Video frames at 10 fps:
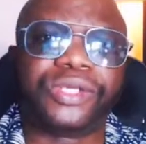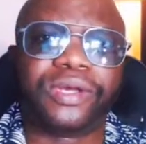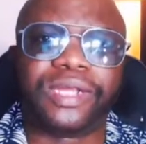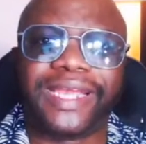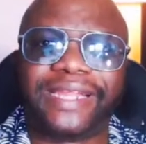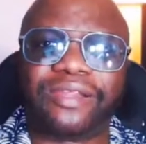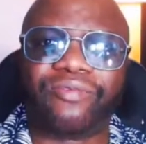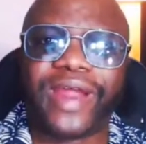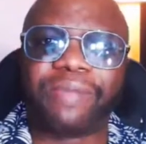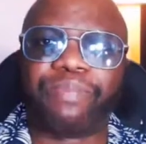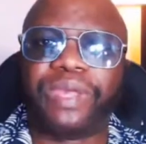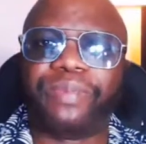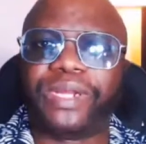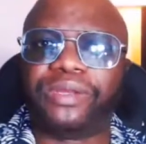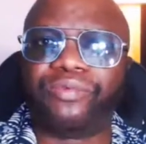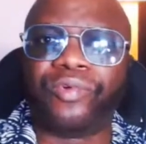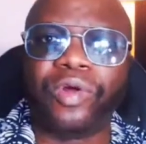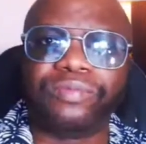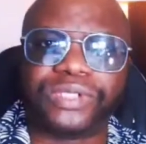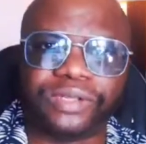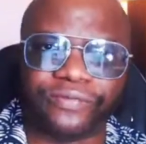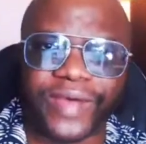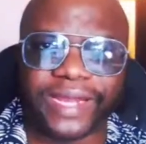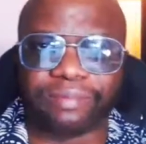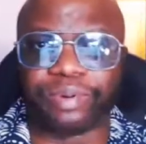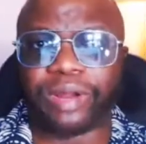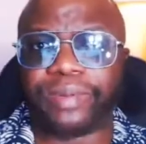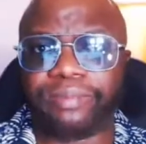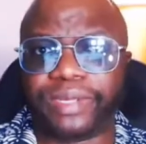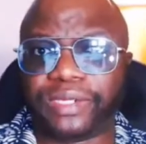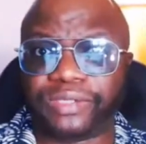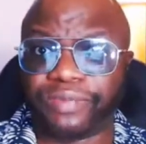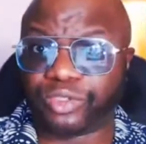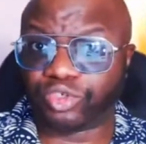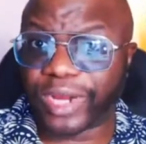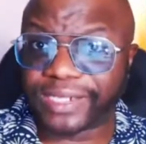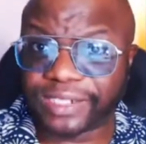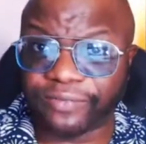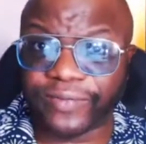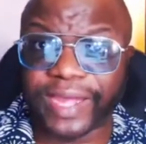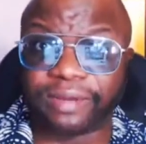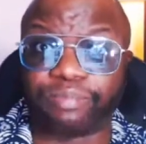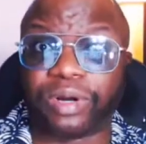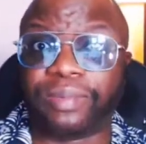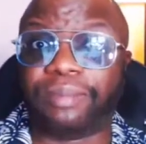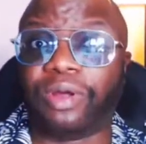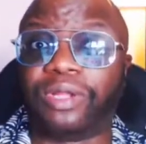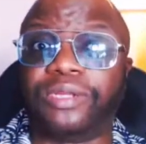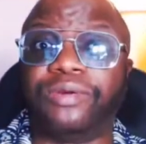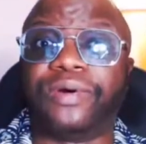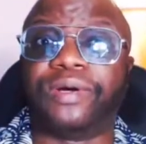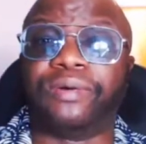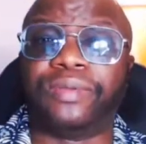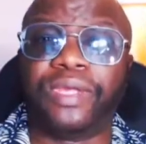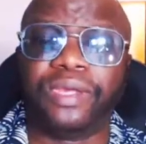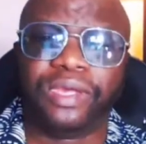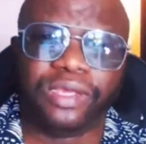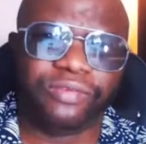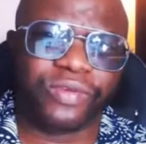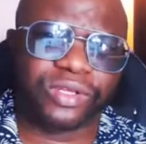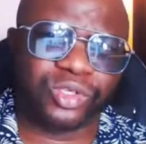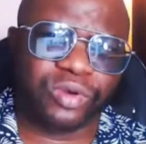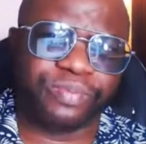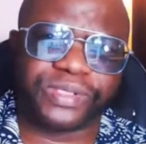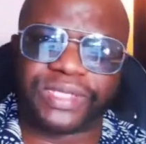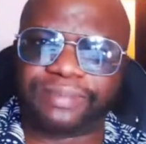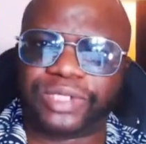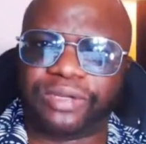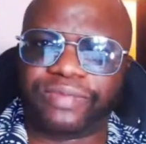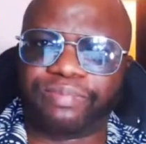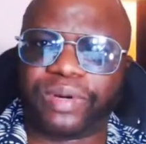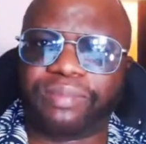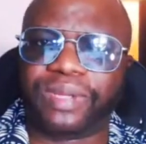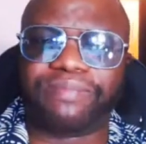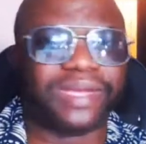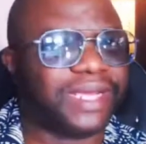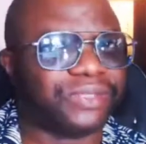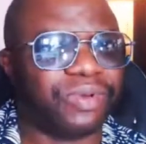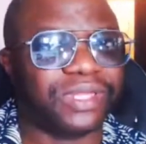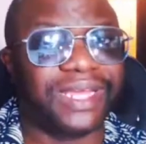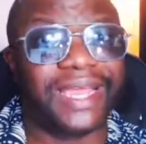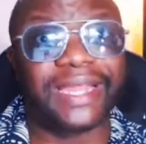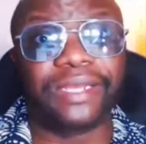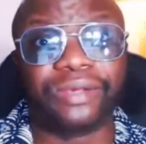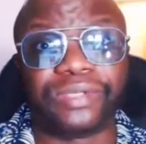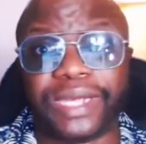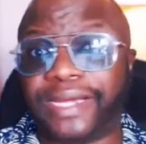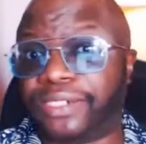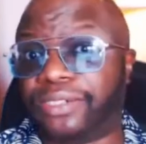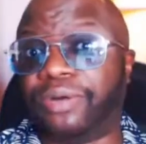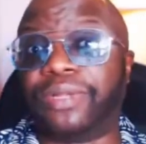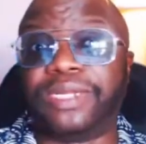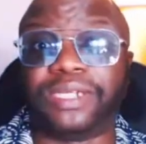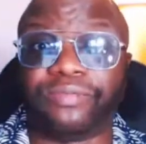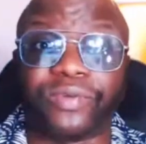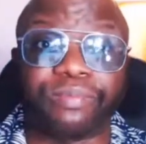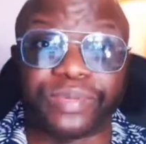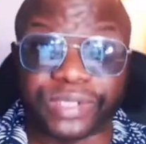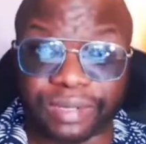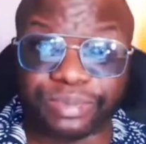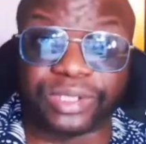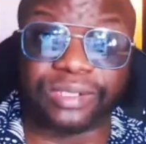got to get the right people in the room to define the problem, because if you're trying to define the problem all on your own, you've got your perception of the problem, but guess what? The end user has a totally different perception.